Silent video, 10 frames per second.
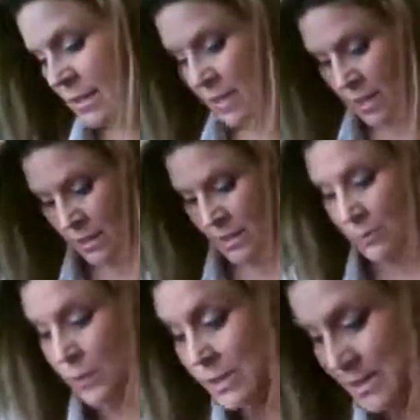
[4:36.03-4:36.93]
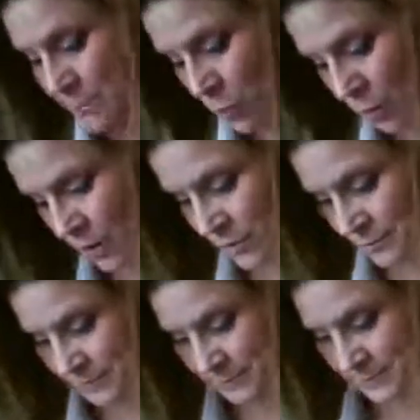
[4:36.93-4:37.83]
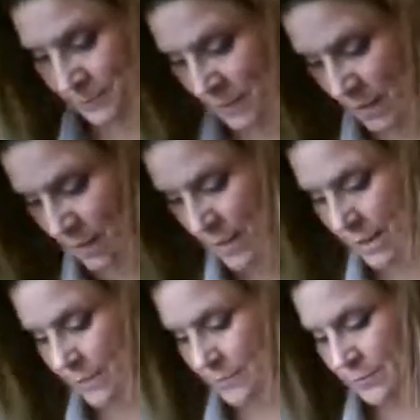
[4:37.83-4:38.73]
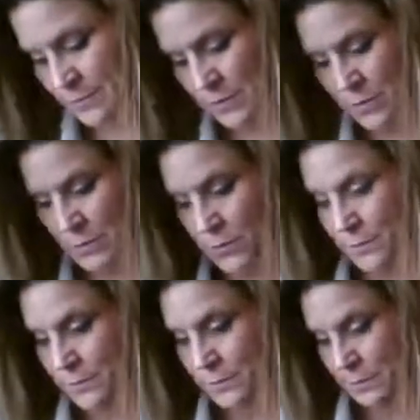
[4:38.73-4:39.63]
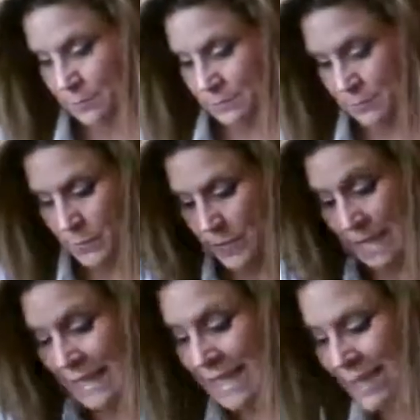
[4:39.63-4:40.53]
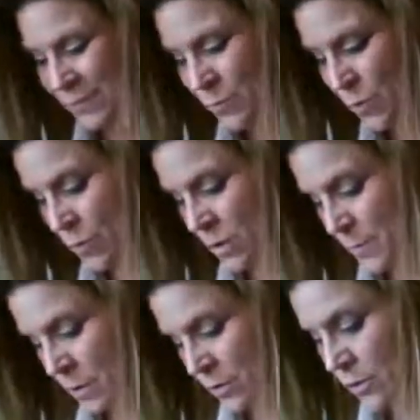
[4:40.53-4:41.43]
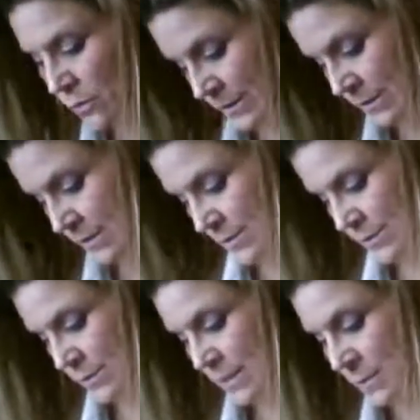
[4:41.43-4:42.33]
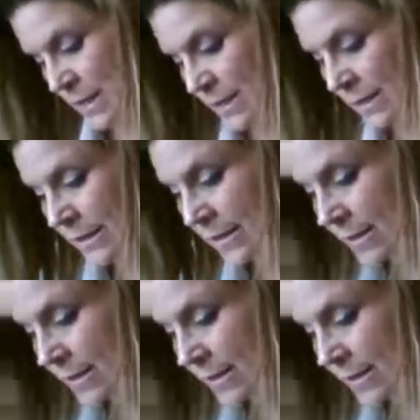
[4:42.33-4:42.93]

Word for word: Need we say more? All right, so a lot more about career is what I'm getting here.